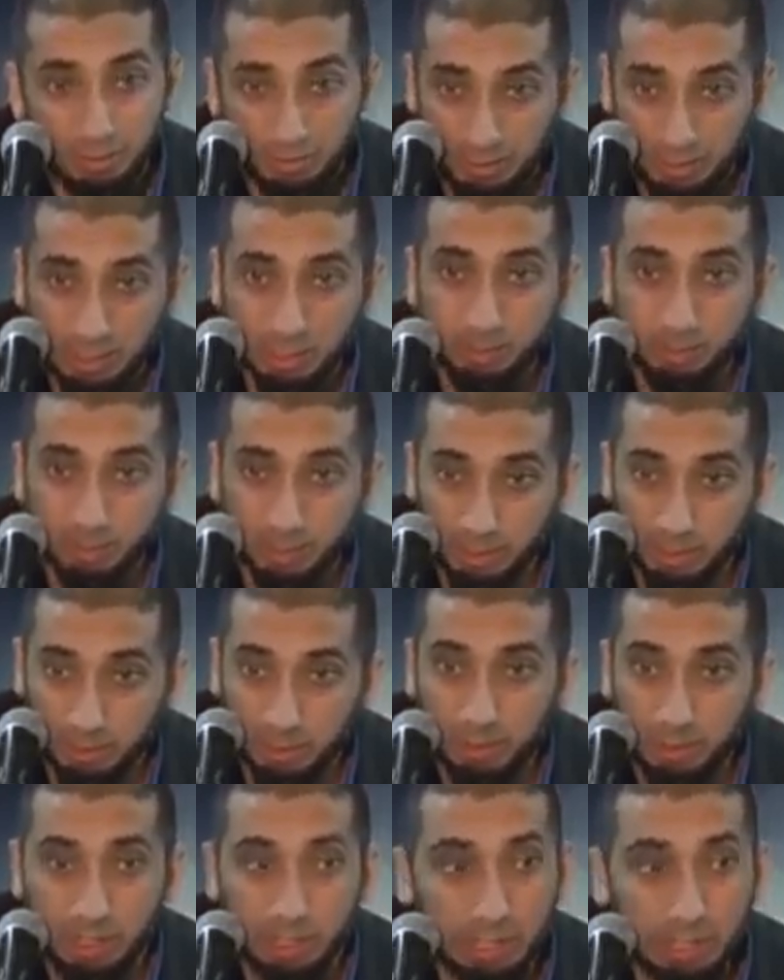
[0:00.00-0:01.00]
The
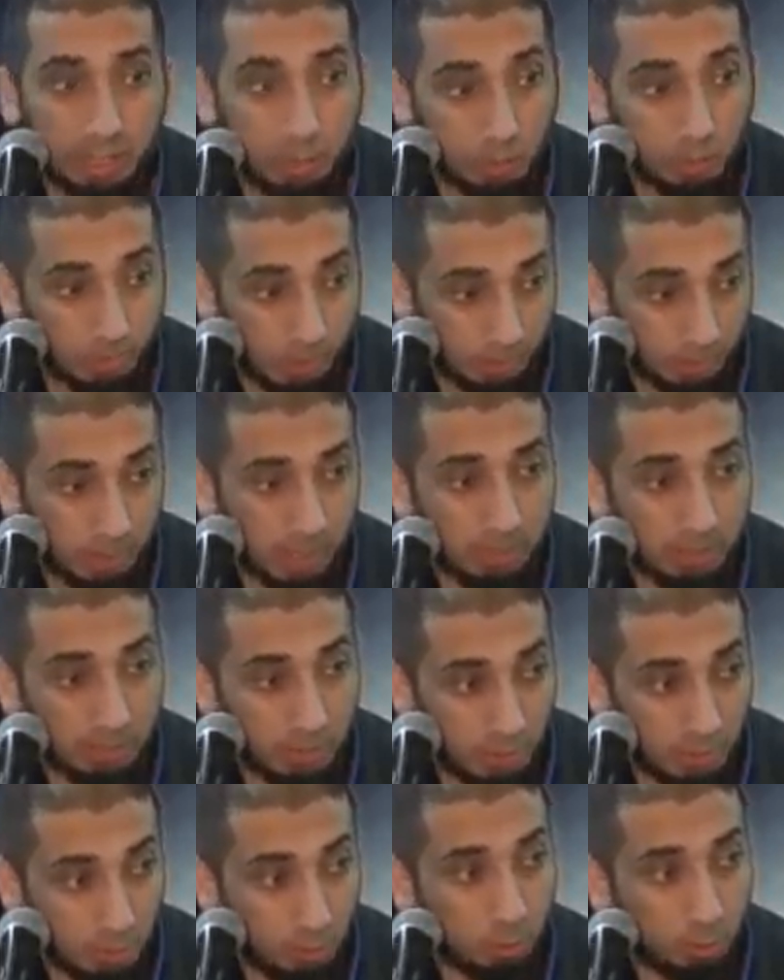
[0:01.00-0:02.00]
explanation. And now you're
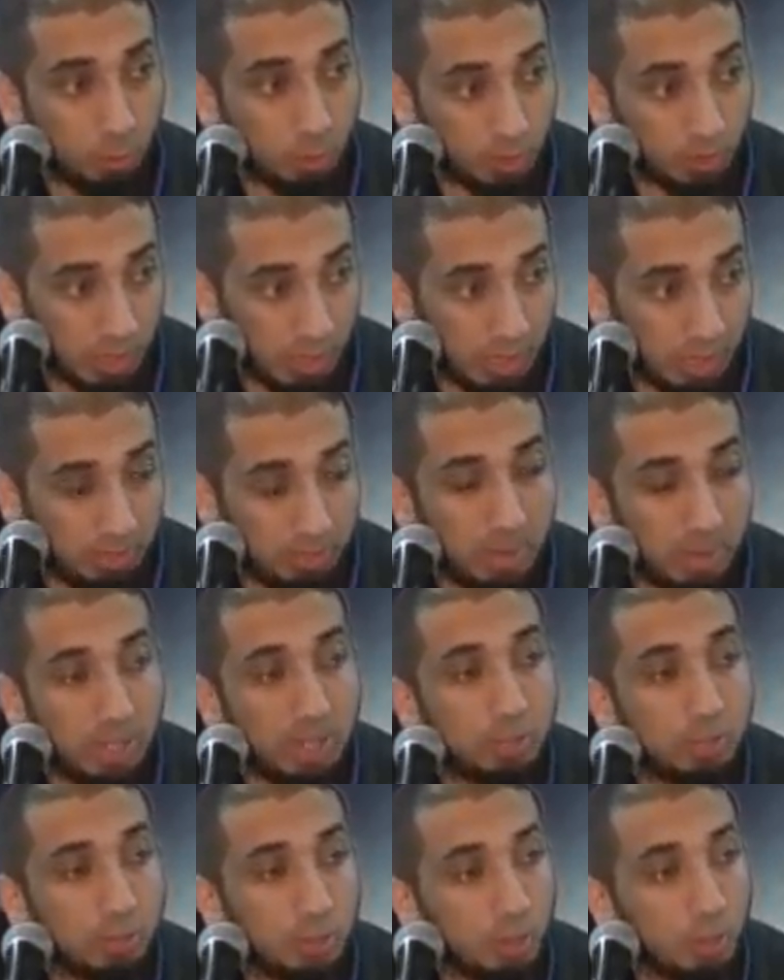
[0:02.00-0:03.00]
memorizing it. You took time.
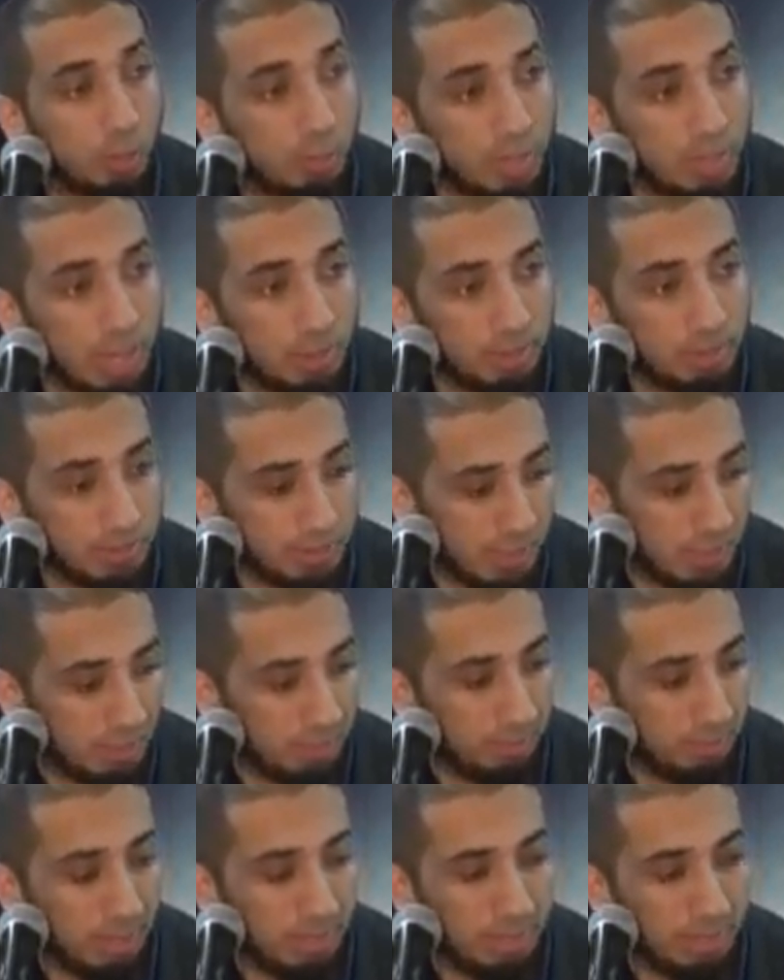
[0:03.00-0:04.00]
So you know what happens
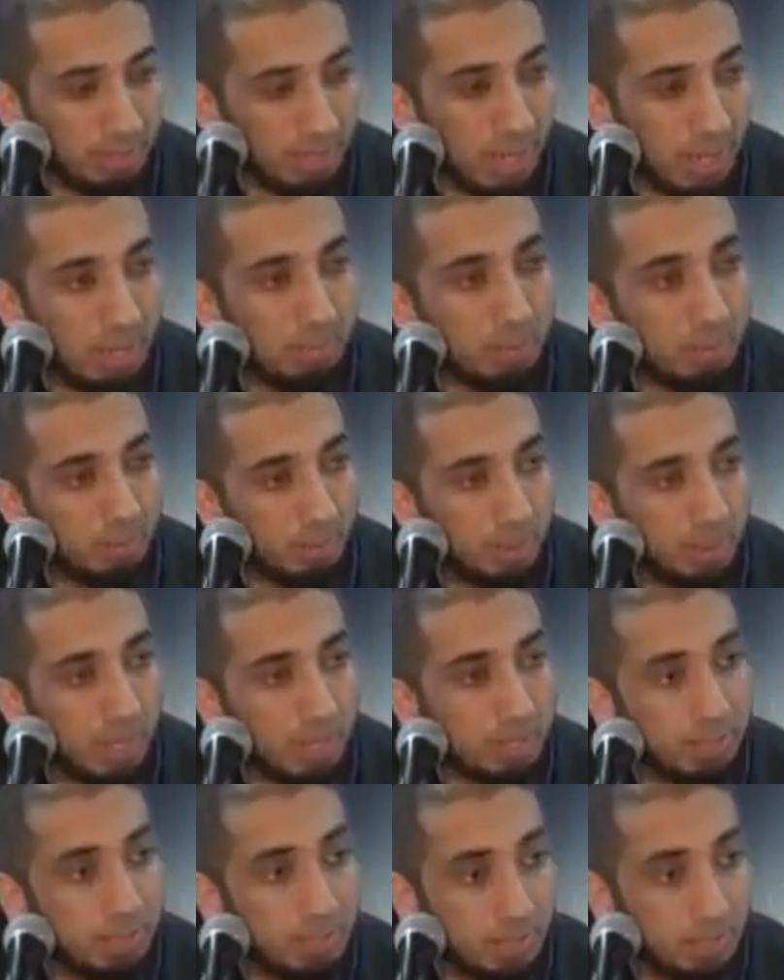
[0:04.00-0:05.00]
then? By the time
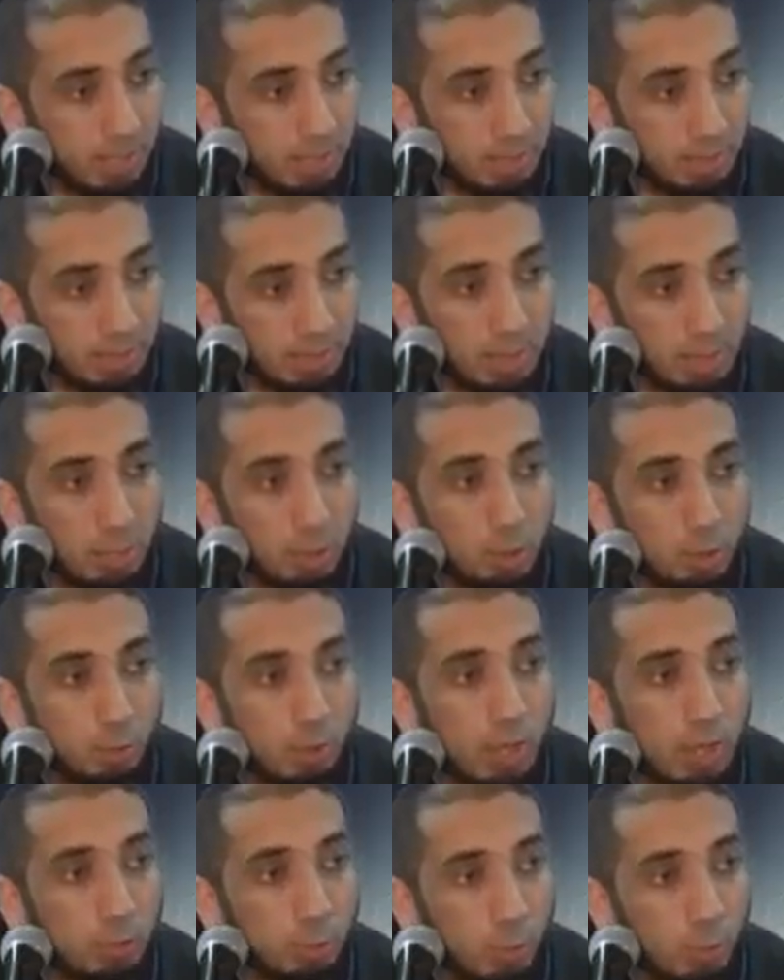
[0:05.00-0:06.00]
Ramadan is done,
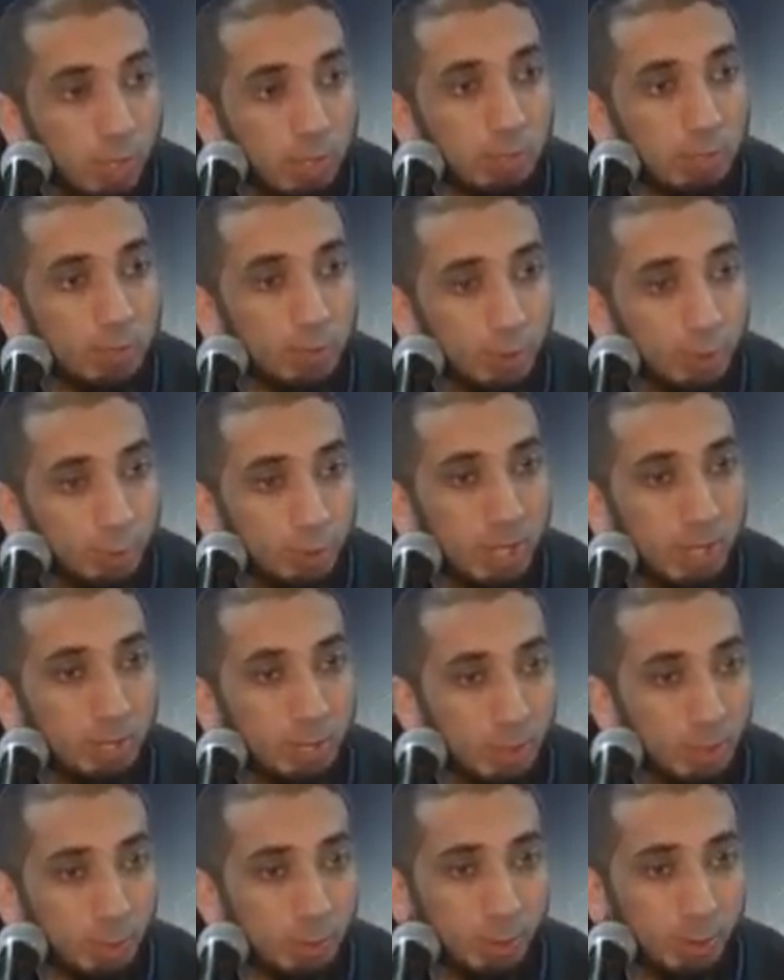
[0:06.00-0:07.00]
you are one surah
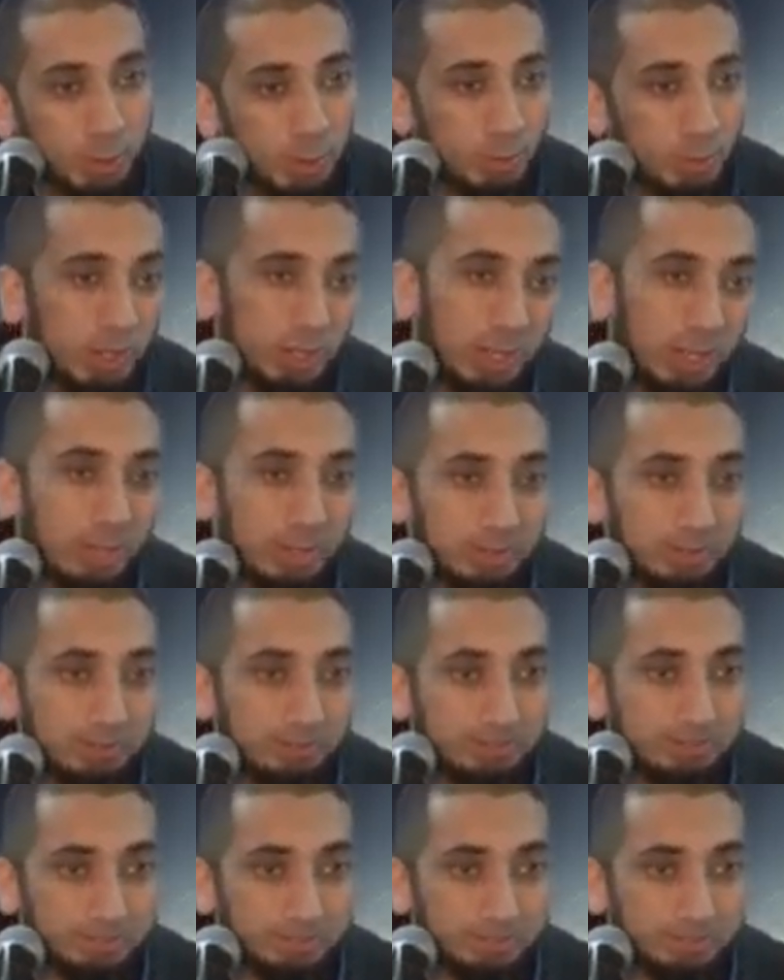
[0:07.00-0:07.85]
closer to Allah.